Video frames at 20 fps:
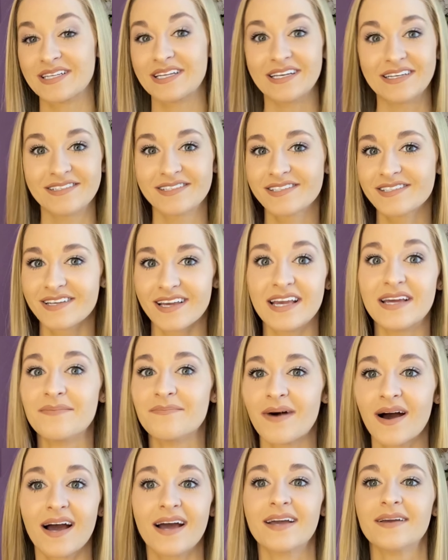it is in
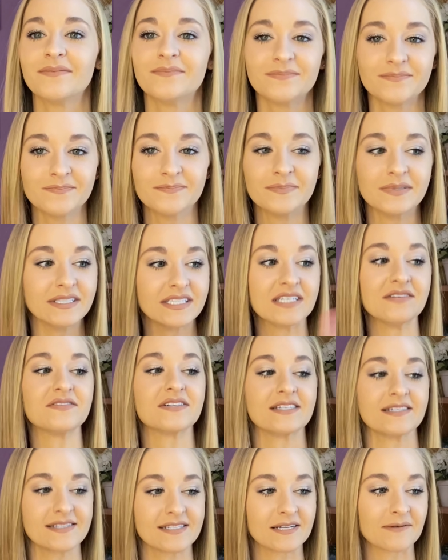my belief
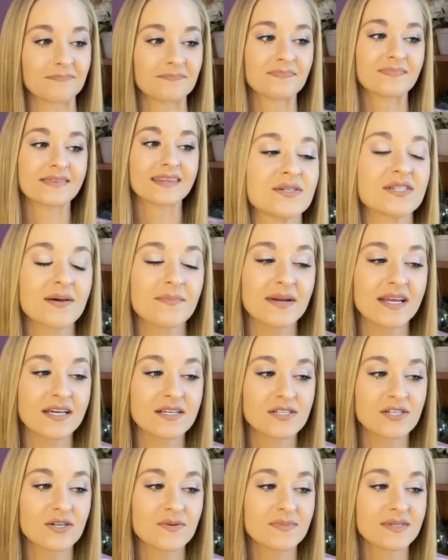system. Somebody
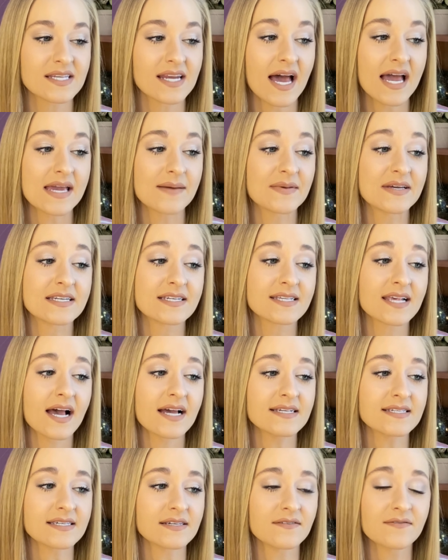assumes that I am
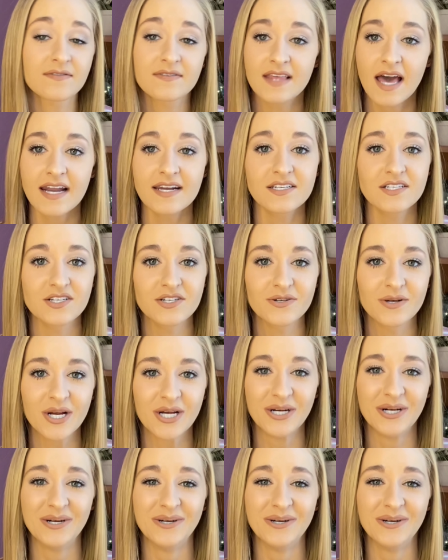indecisive. That is true.